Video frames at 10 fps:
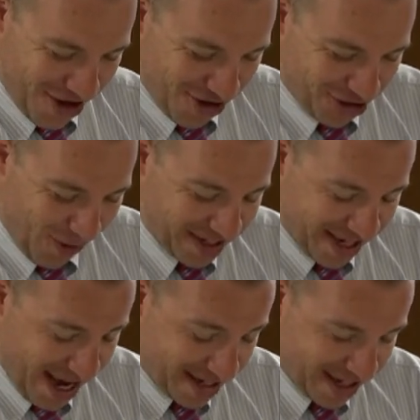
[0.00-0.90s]
so he
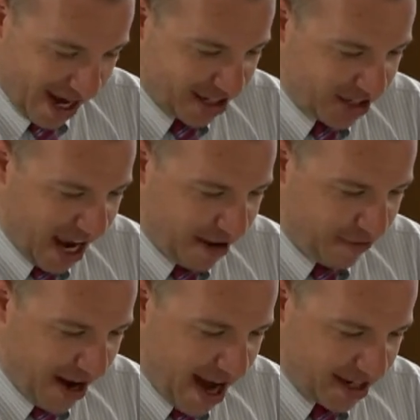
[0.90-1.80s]
says, uh, stand
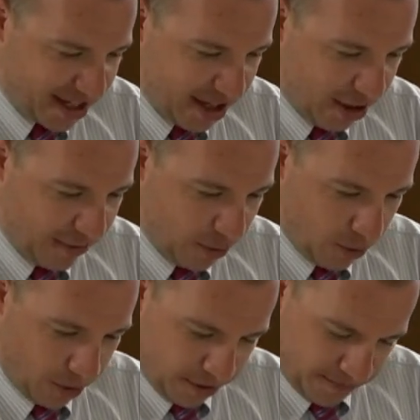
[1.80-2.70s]
fast,
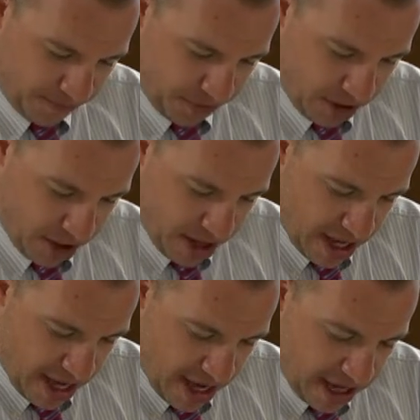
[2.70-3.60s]
therefore,
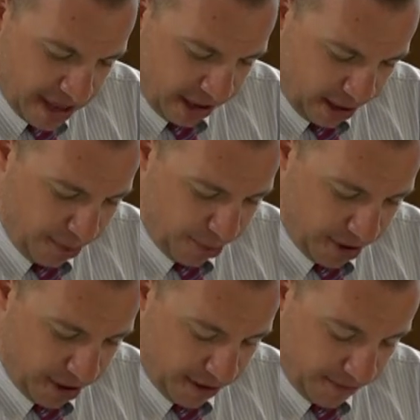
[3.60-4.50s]
in the
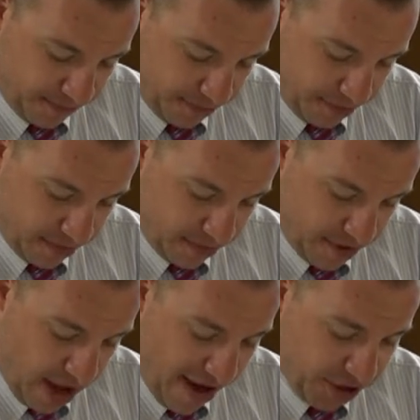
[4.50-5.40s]
liberty.
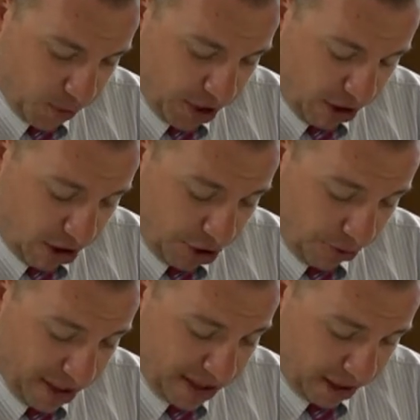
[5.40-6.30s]
Now that's where you are. You're
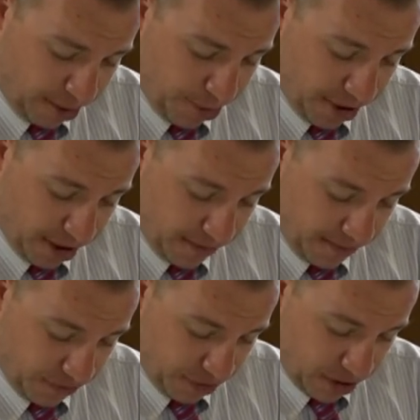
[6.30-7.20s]
in the liberty.
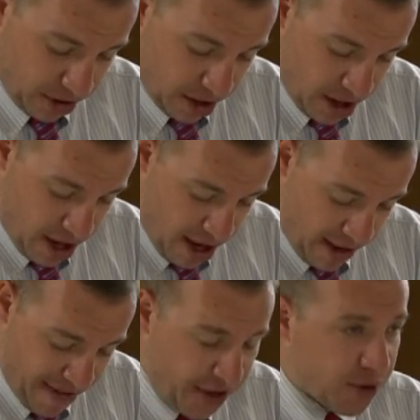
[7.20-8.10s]
Amen.
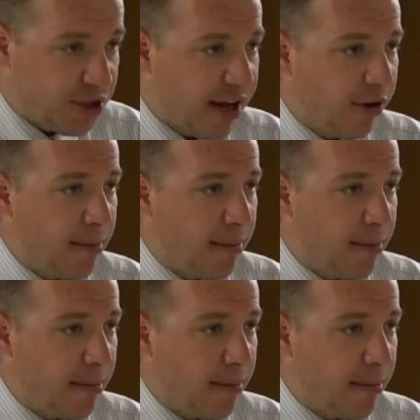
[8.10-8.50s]
And that's what you got to